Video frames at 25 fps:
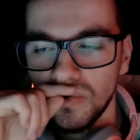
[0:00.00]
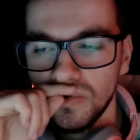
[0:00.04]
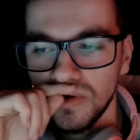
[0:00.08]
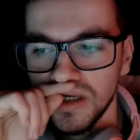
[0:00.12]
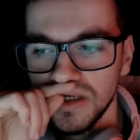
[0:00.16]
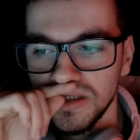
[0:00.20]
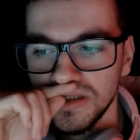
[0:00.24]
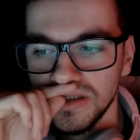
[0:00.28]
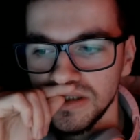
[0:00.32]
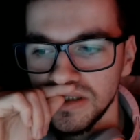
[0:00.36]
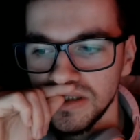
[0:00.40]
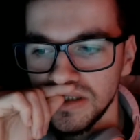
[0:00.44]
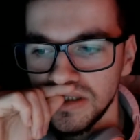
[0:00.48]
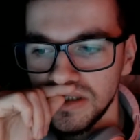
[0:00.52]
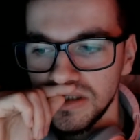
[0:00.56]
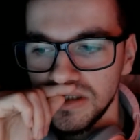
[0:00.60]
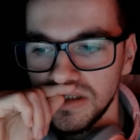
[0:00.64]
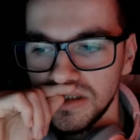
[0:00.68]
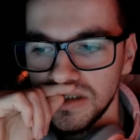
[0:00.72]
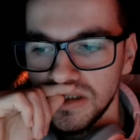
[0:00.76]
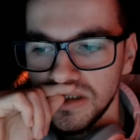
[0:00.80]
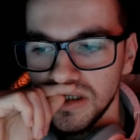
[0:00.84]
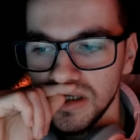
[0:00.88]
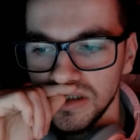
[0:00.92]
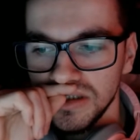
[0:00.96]
And
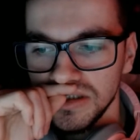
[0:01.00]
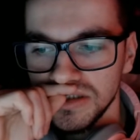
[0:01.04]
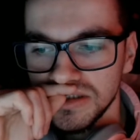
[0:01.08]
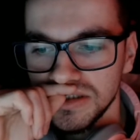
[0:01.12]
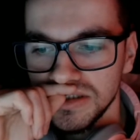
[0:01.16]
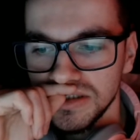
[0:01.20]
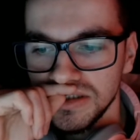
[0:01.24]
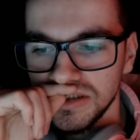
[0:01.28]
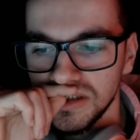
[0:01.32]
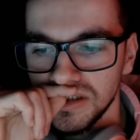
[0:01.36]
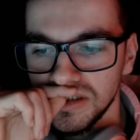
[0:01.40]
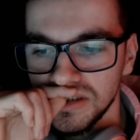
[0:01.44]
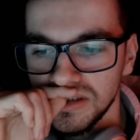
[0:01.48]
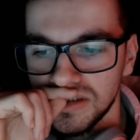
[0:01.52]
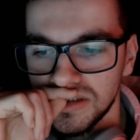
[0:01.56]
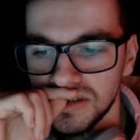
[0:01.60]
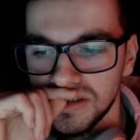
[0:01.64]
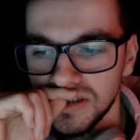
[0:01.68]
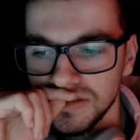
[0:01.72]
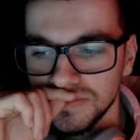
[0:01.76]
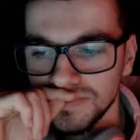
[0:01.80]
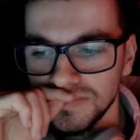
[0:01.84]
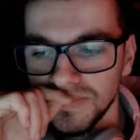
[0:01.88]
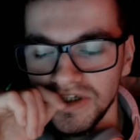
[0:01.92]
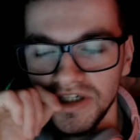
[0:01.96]
honestly, like that's
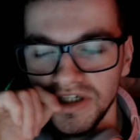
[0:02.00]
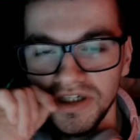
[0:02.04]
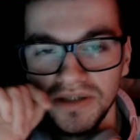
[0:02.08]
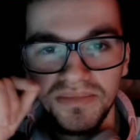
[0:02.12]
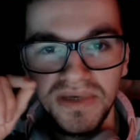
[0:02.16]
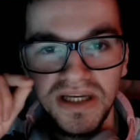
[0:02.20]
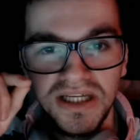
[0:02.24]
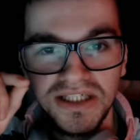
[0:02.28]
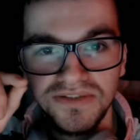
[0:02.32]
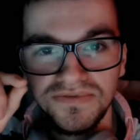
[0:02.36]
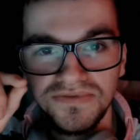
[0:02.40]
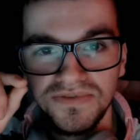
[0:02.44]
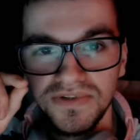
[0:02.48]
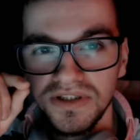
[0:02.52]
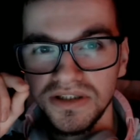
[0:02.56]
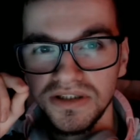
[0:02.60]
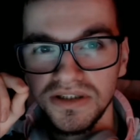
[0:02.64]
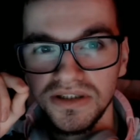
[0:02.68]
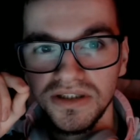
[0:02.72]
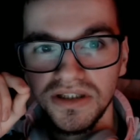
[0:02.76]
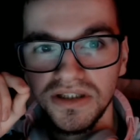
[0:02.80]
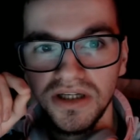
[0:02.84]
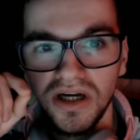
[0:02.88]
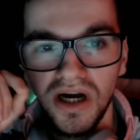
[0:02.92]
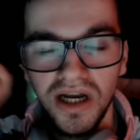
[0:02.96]
probably the best thing
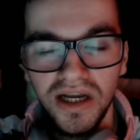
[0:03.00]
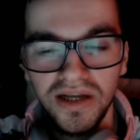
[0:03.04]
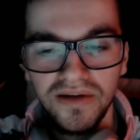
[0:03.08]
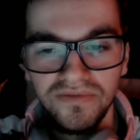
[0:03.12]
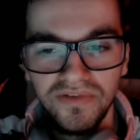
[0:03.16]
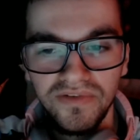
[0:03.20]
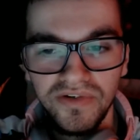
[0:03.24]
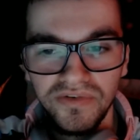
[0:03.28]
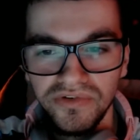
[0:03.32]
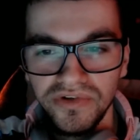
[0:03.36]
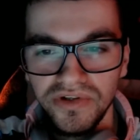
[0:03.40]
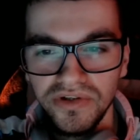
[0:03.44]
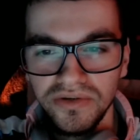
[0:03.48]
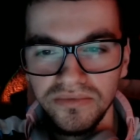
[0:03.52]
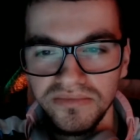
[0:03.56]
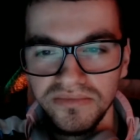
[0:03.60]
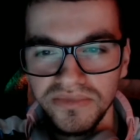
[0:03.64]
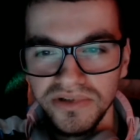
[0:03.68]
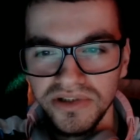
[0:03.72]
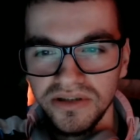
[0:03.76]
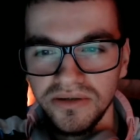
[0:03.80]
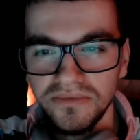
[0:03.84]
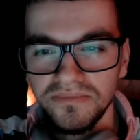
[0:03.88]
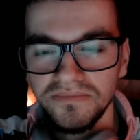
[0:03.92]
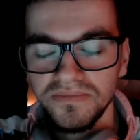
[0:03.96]
I have ever done because
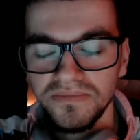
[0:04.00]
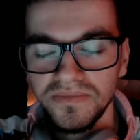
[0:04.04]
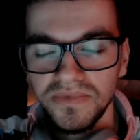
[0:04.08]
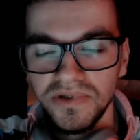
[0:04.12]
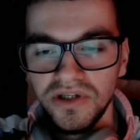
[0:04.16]
I'm